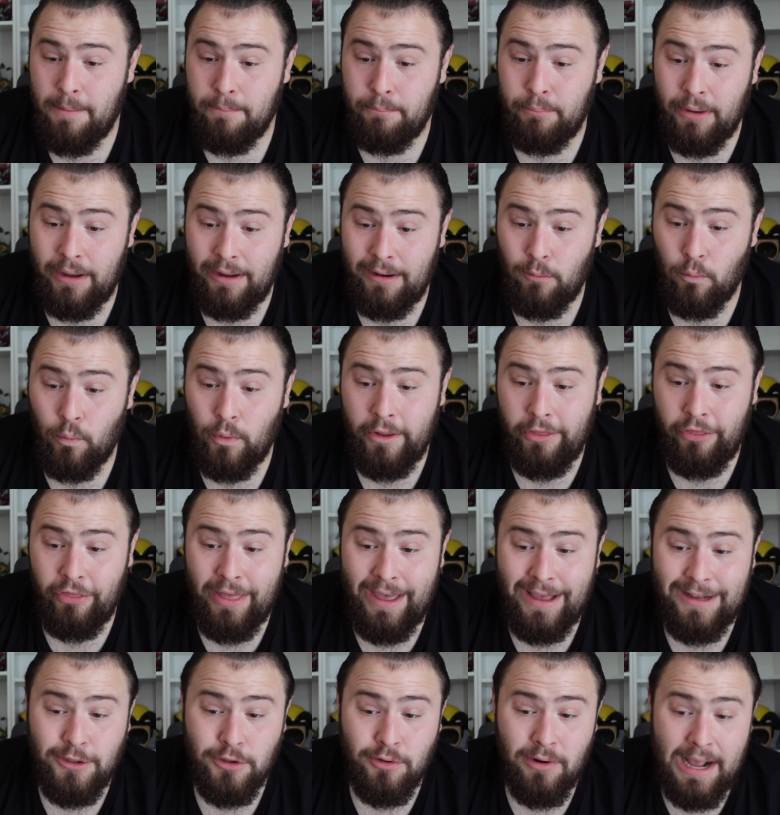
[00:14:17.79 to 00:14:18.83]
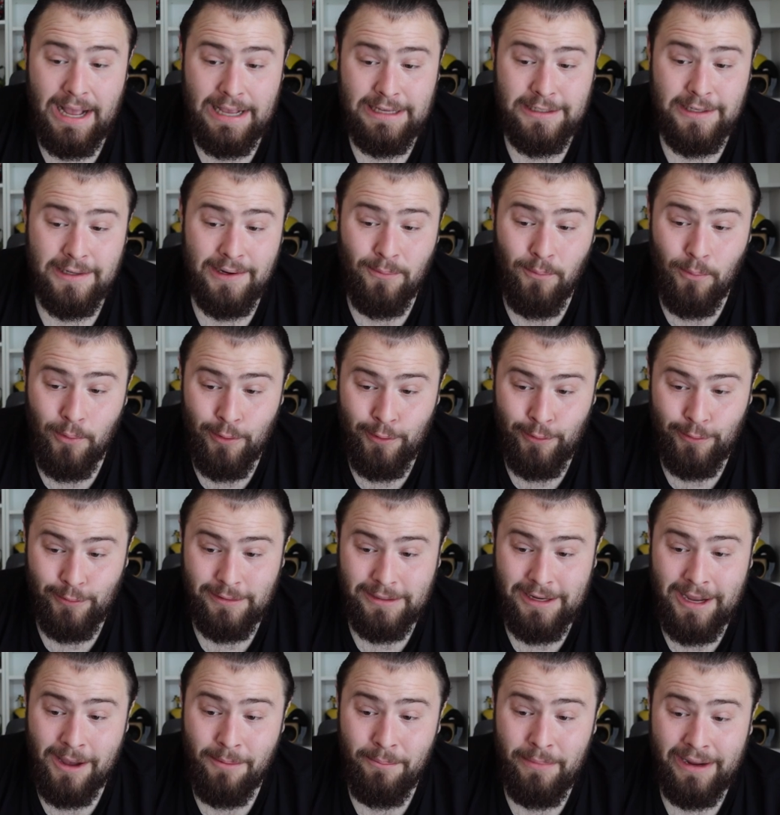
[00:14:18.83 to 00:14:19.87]
But with that Jurassic
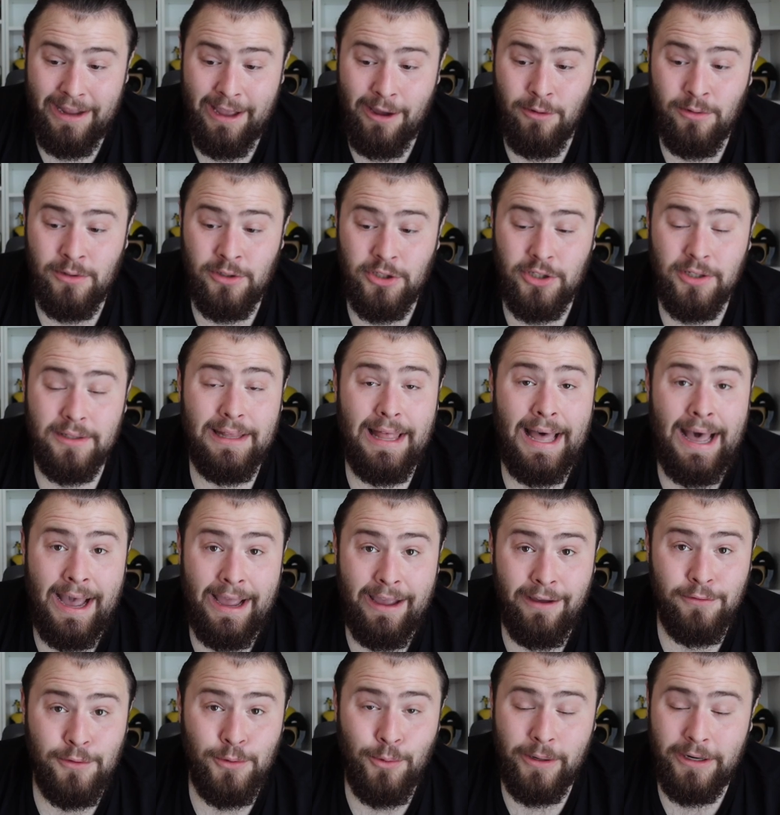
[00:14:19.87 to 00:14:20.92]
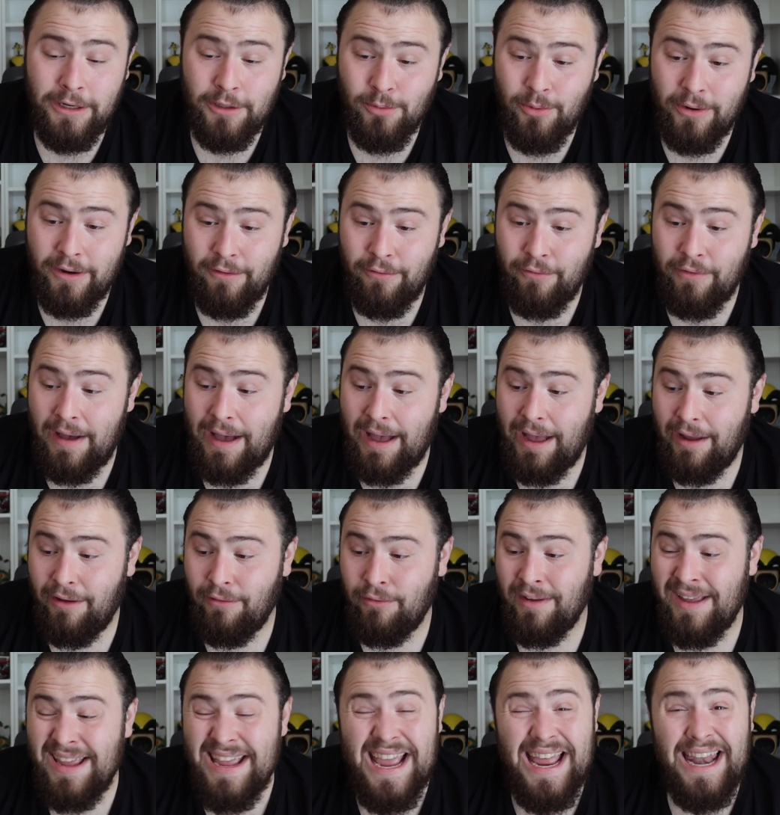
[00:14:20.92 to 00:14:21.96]
World coming out in July of
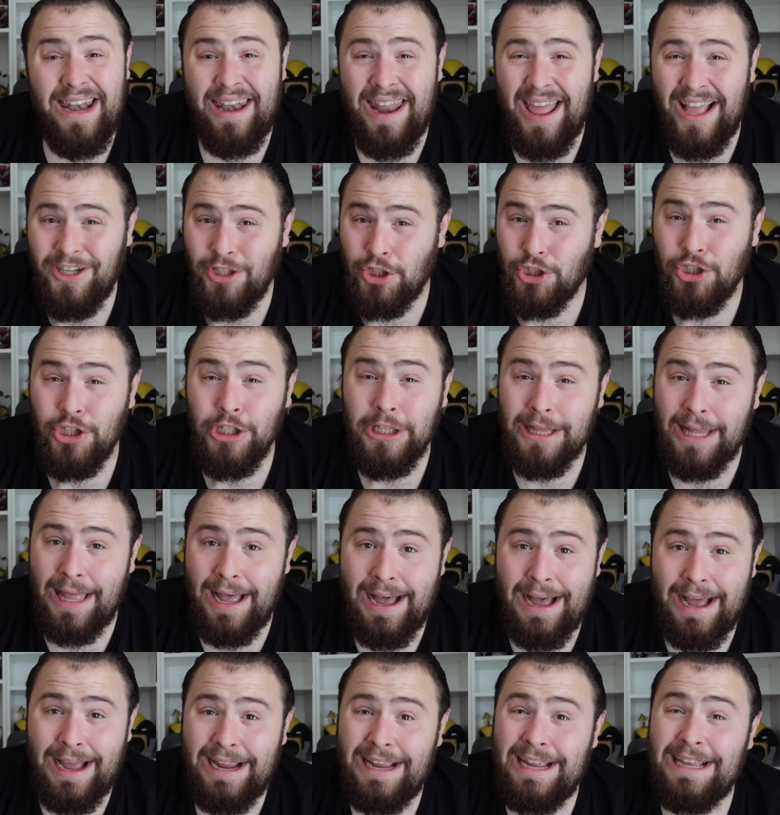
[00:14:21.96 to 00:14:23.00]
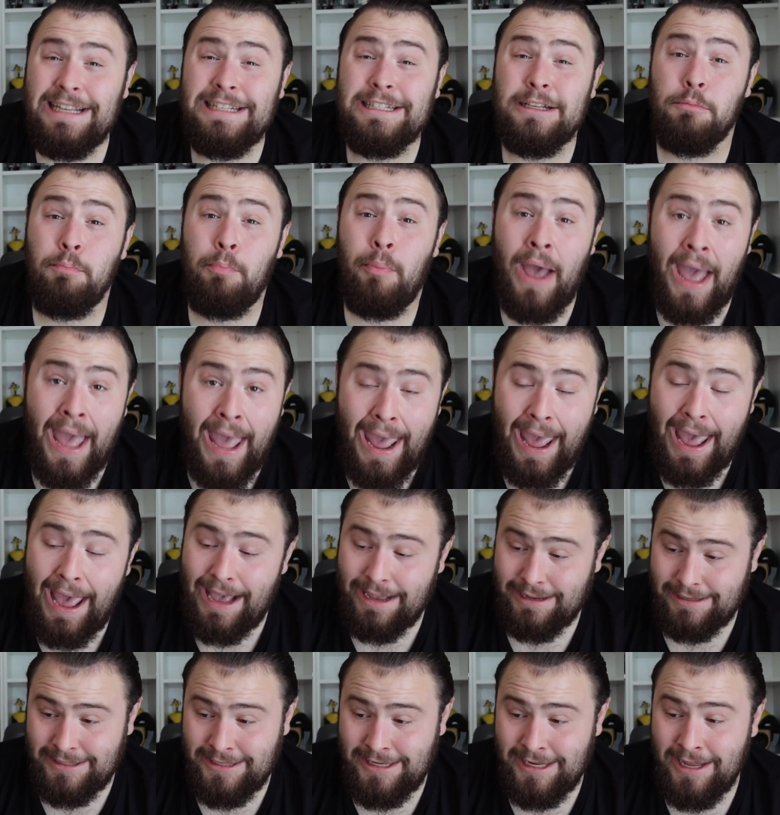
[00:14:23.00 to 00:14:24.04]
2025, next July is
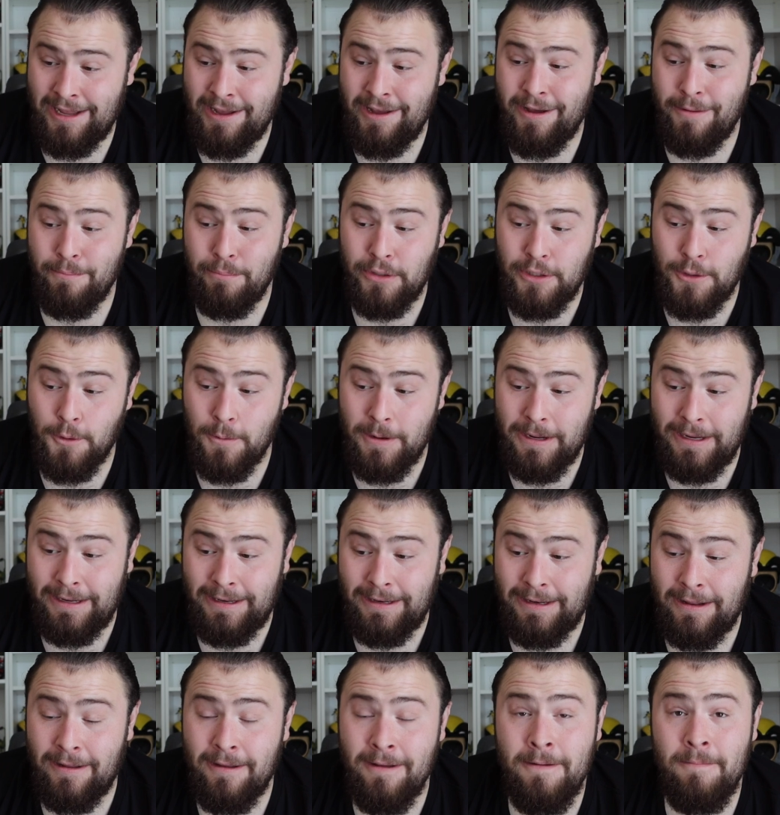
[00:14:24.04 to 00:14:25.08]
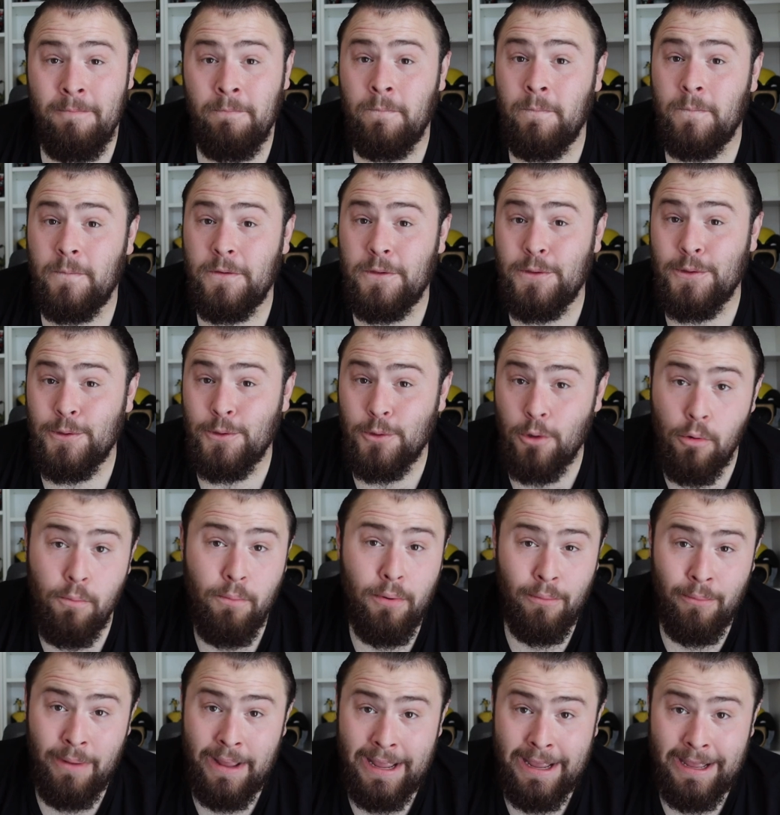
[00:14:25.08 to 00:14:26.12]
packed between
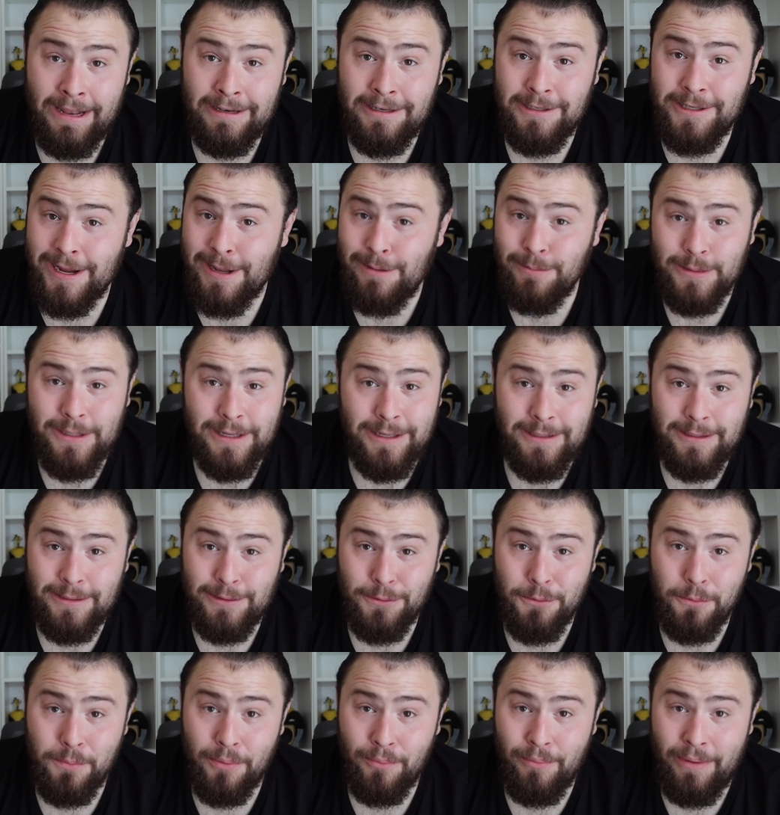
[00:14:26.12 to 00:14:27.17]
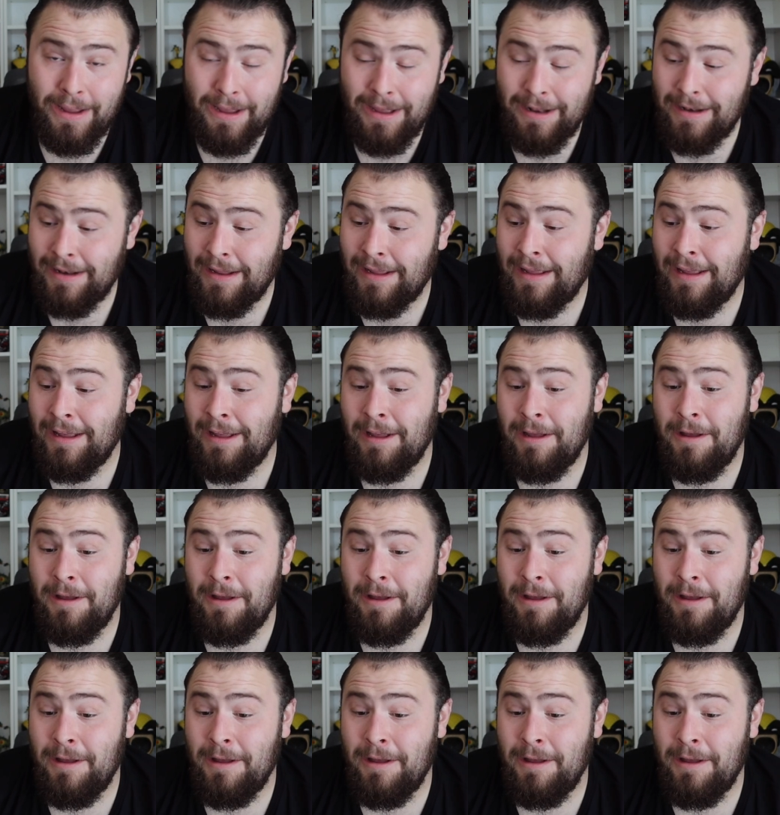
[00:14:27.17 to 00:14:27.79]
Superman, James Gunn's Superman,